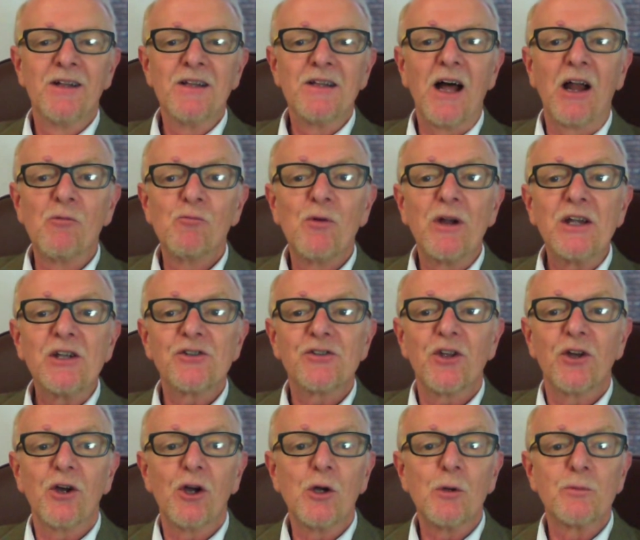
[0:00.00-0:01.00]
and raised
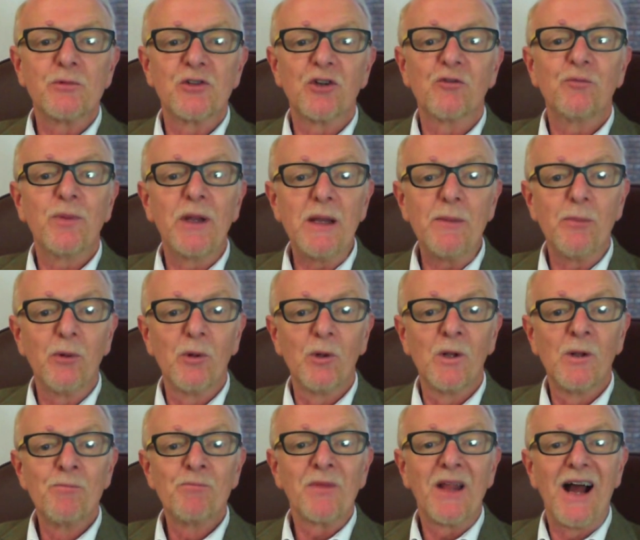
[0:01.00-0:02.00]
the hopes of
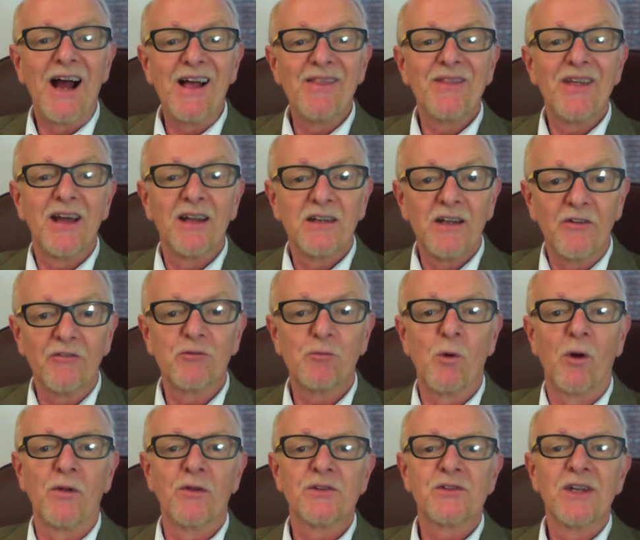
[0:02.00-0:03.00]
people and their loved
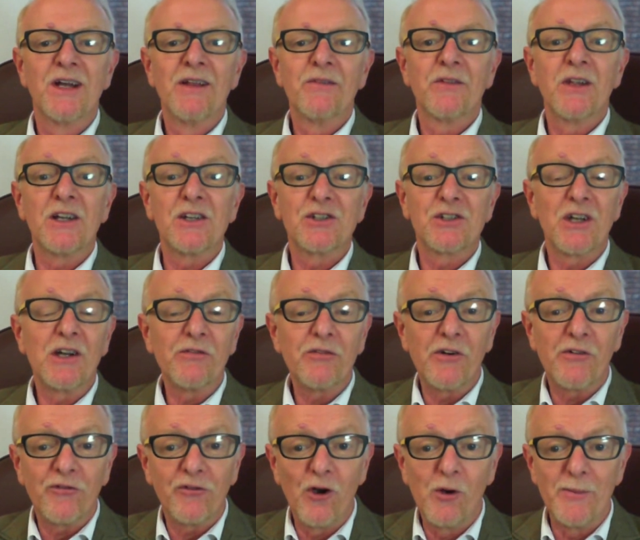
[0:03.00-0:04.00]
ones that
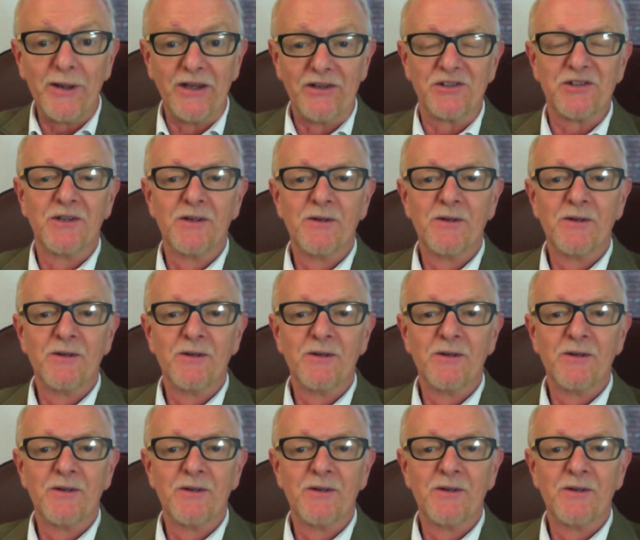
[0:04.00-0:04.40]
suffer from it,